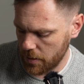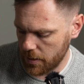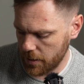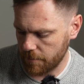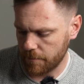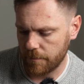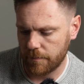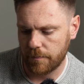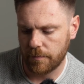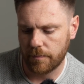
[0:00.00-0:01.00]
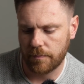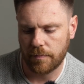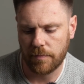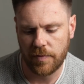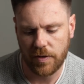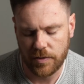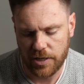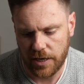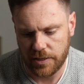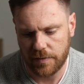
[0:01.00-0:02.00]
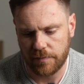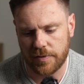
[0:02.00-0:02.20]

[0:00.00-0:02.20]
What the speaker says: a charging